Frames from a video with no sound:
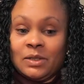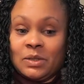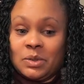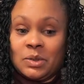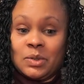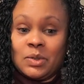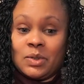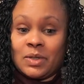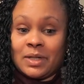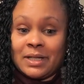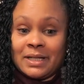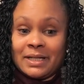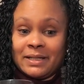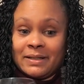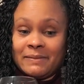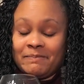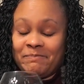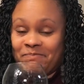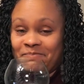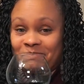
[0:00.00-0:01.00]
ooh,
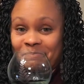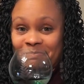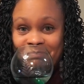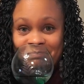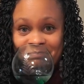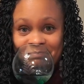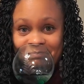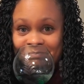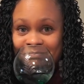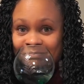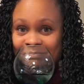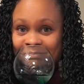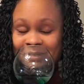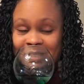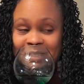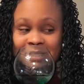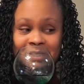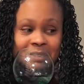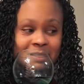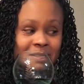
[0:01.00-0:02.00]
this